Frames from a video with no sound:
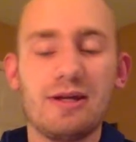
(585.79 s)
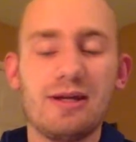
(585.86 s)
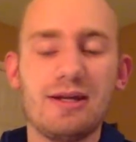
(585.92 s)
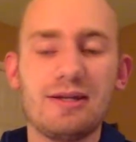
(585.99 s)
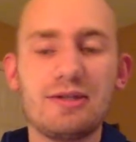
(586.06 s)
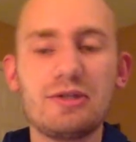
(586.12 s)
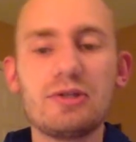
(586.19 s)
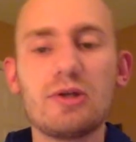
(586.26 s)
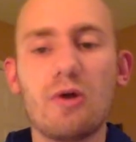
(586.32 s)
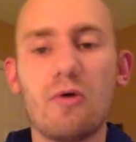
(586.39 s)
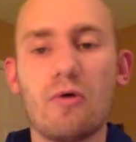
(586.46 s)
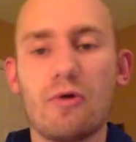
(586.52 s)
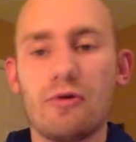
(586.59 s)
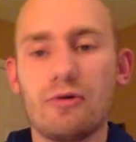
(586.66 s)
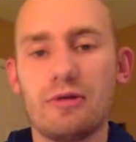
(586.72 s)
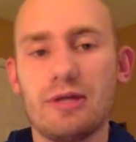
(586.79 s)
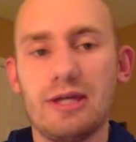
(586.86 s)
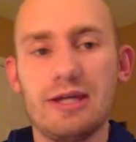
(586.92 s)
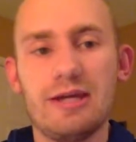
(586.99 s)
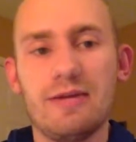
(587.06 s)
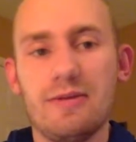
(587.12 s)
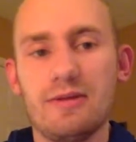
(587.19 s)
and it's so
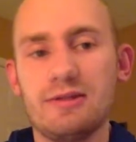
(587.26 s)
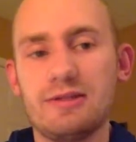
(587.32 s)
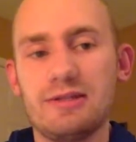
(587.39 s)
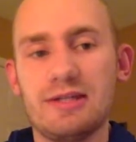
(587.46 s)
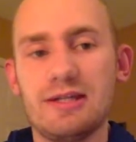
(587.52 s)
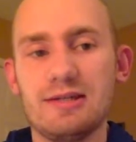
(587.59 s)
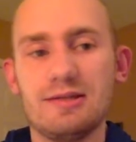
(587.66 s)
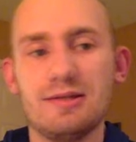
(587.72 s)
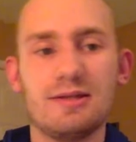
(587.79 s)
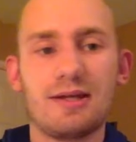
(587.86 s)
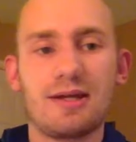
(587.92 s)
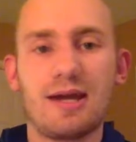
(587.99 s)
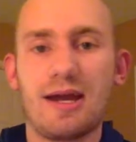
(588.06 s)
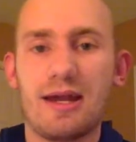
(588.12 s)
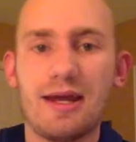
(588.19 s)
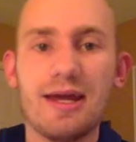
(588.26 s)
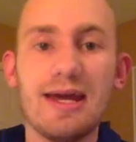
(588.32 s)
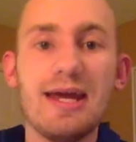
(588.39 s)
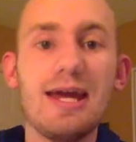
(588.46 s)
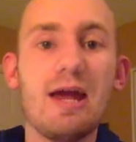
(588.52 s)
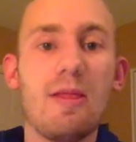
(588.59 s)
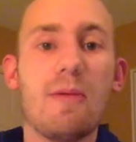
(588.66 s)
early in the season to kind of
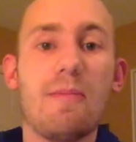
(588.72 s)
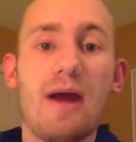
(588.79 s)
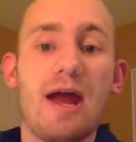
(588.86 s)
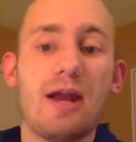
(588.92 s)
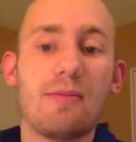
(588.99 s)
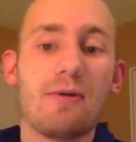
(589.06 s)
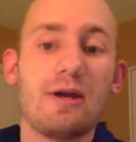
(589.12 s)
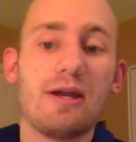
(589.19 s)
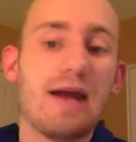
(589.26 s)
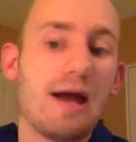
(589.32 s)
hit the panic button.